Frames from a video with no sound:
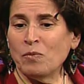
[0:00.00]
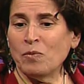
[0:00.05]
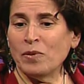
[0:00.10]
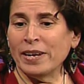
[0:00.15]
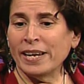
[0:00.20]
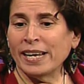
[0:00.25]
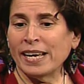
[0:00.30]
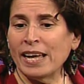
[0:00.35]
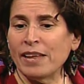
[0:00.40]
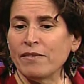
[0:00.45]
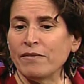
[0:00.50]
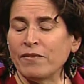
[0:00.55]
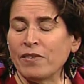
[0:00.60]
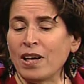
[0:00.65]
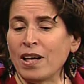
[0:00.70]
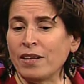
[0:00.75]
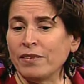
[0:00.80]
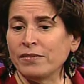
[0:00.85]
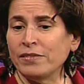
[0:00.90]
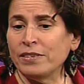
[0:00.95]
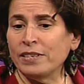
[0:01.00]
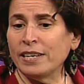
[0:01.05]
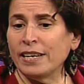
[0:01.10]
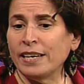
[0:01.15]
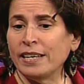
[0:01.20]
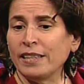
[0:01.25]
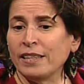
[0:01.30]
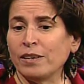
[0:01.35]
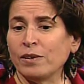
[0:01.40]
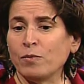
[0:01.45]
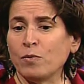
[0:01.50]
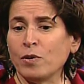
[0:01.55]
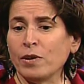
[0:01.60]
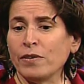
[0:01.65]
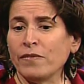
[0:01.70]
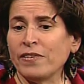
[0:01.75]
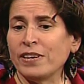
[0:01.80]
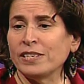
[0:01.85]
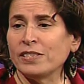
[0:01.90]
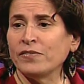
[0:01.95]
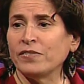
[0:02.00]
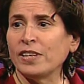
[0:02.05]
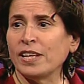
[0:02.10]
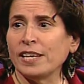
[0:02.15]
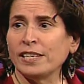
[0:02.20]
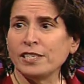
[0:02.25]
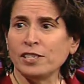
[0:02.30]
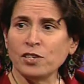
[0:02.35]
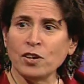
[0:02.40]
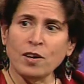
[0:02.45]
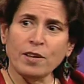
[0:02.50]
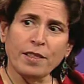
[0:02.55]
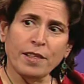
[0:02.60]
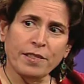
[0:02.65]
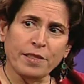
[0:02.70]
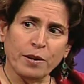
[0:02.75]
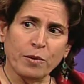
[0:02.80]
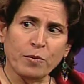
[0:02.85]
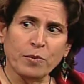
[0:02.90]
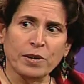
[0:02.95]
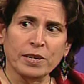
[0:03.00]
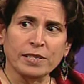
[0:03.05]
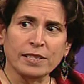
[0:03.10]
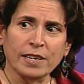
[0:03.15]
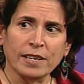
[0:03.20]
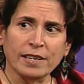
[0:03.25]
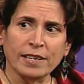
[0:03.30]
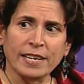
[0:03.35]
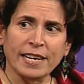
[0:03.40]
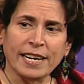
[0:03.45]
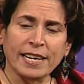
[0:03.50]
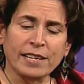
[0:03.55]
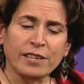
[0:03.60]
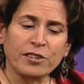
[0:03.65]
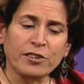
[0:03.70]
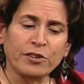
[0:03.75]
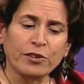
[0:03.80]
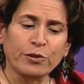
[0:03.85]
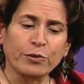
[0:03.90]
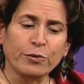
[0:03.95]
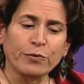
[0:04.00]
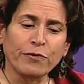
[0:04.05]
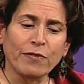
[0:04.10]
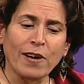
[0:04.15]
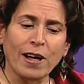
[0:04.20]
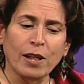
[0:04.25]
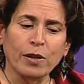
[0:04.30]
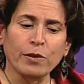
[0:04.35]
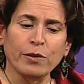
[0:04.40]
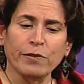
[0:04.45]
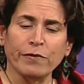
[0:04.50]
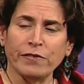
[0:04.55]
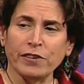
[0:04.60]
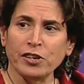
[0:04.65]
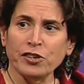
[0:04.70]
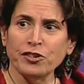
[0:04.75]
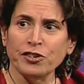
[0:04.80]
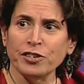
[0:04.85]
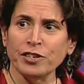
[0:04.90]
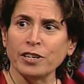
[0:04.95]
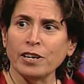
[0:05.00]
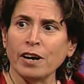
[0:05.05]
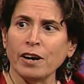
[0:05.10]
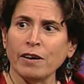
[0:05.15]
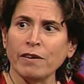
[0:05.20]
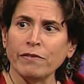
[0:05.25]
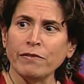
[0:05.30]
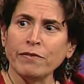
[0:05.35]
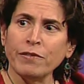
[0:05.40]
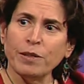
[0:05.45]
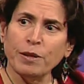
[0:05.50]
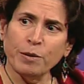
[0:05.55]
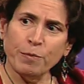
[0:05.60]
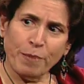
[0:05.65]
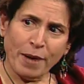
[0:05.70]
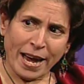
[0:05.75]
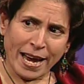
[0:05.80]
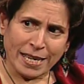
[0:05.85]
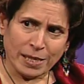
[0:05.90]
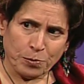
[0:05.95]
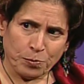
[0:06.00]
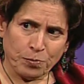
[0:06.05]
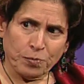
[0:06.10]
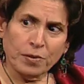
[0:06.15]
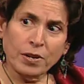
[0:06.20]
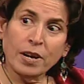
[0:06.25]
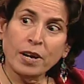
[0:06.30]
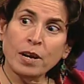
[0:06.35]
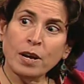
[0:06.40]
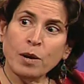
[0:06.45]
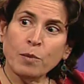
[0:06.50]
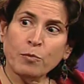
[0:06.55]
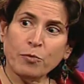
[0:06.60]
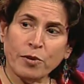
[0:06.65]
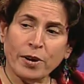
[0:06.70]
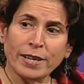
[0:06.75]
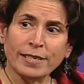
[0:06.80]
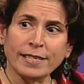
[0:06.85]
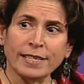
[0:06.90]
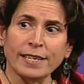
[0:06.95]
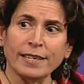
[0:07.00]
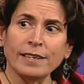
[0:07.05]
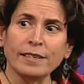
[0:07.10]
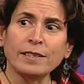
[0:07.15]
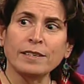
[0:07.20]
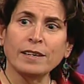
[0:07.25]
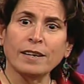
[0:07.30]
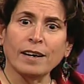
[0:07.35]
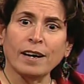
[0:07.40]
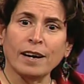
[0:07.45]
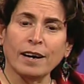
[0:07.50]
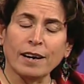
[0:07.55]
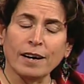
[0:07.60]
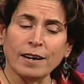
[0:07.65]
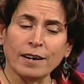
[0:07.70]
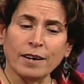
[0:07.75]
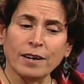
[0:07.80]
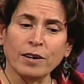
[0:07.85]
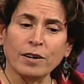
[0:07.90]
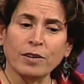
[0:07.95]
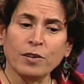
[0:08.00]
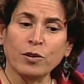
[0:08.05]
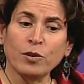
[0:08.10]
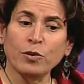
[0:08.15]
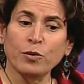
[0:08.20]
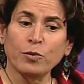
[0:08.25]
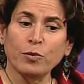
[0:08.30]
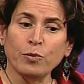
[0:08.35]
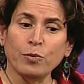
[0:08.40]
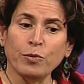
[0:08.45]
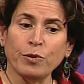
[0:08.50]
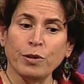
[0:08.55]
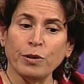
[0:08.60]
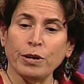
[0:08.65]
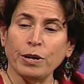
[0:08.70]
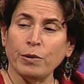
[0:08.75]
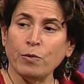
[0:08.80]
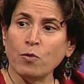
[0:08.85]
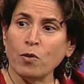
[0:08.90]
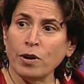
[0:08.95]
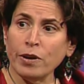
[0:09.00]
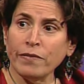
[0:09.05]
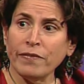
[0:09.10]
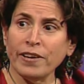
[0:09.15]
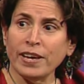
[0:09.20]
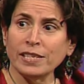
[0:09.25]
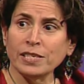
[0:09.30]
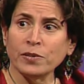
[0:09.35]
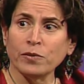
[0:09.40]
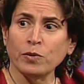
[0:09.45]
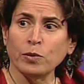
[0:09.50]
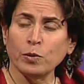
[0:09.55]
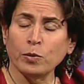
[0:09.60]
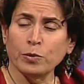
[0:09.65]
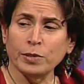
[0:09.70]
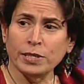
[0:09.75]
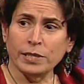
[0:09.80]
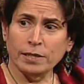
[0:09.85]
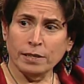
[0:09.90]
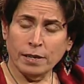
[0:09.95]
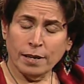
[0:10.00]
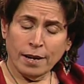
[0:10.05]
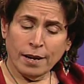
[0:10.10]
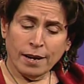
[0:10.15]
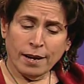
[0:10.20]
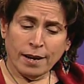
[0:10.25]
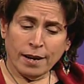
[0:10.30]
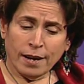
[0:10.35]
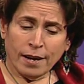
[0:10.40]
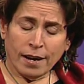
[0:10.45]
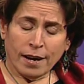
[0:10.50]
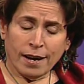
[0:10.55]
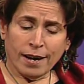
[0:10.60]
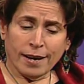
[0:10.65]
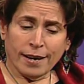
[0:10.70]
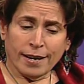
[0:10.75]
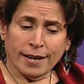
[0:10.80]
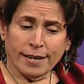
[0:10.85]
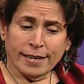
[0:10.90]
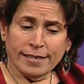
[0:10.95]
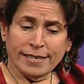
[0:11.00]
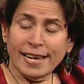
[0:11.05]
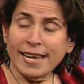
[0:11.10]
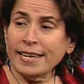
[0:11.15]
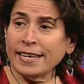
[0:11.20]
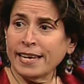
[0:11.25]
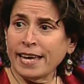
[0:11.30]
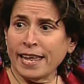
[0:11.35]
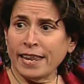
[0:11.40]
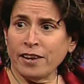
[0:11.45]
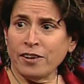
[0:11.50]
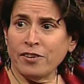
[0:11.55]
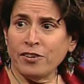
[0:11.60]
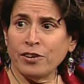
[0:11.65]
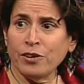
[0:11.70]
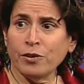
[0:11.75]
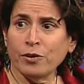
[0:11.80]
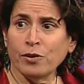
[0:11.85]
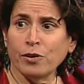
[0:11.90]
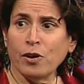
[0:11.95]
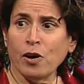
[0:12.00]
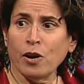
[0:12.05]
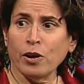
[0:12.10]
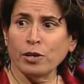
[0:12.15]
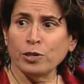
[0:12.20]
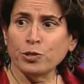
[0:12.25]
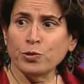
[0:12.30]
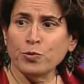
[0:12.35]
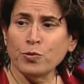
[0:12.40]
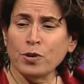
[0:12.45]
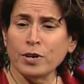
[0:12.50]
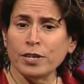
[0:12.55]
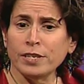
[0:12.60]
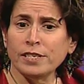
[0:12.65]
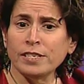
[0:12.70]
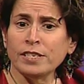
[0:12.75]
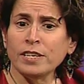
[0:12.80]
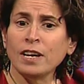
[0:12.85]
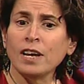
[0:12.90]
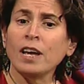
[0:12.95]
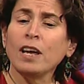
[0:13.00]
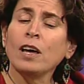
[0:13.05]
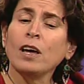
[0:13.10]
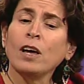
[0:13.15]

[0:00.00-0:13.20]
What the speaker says: When I got involved in the Water Festival, I saw that there was a need to follow the vision of the past president, who the Water Festival was dedicated to, Carl Schwartz,